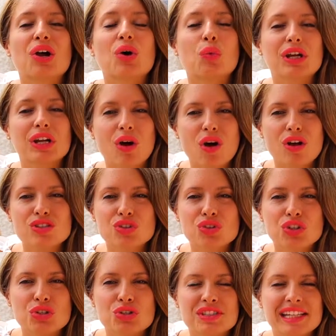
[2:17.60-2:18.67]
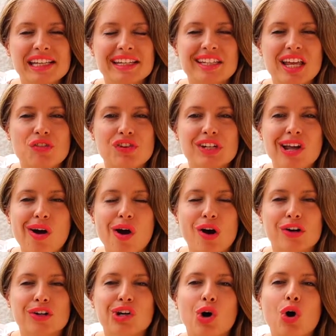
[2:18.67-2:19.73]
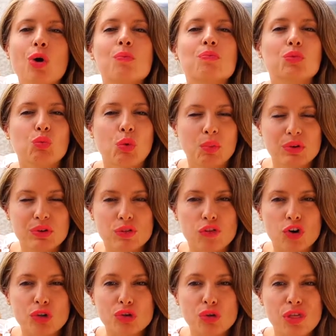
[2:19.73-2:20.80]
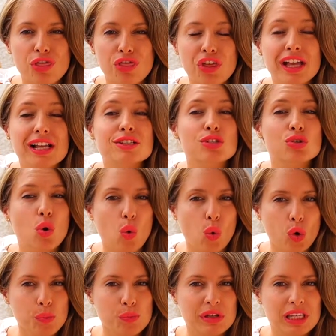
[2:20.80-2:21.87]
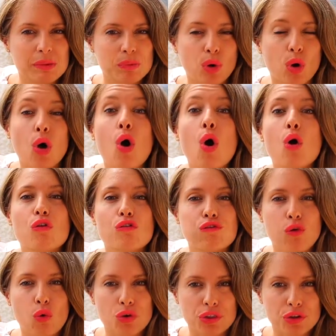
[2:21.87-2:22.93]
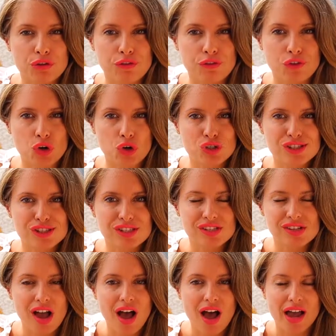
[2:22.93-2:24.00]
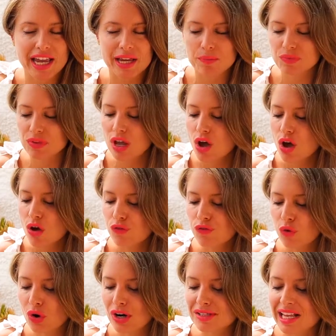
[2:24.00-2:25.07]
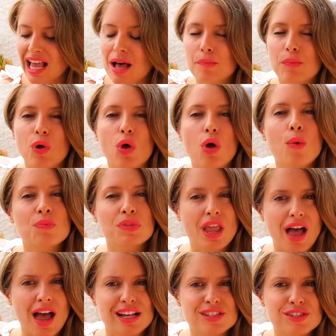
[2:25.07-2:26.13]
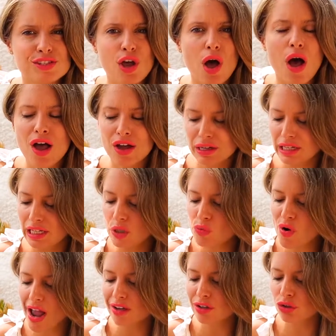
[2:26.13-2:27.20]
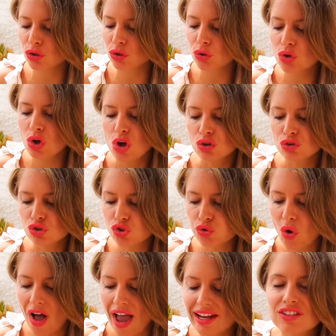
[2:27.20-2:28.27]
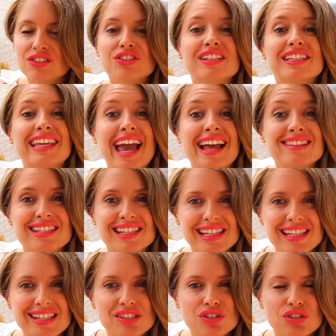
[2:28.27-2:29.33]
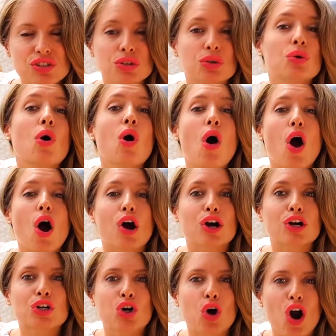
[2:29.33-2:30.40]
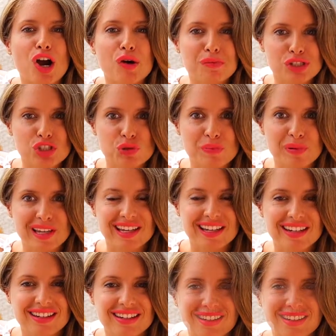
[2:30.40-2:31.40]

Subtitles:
We also use the indefinite article when we refer to things or people for the first time. For example, I saw a raccoon trying to get into our garbage bin.